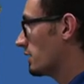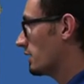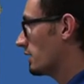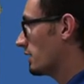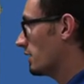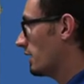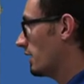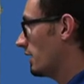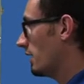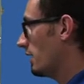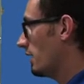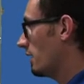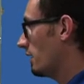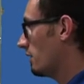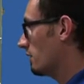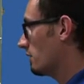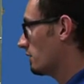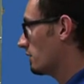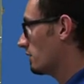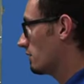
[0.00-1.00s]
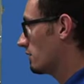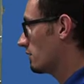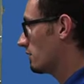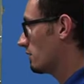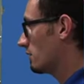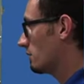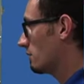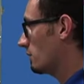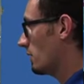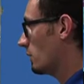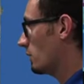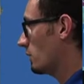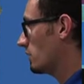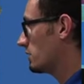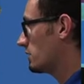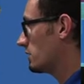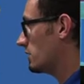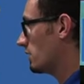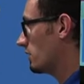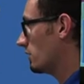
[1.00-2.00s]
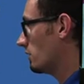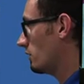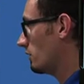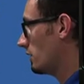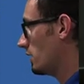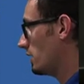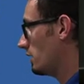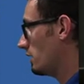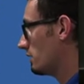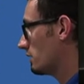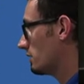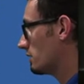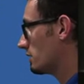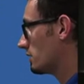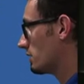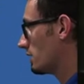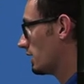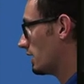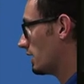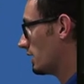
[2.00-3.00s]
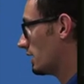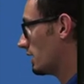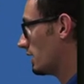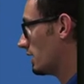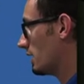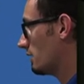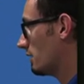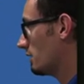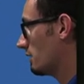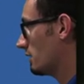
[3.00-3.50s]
my wood stove here. It's kind of kicking,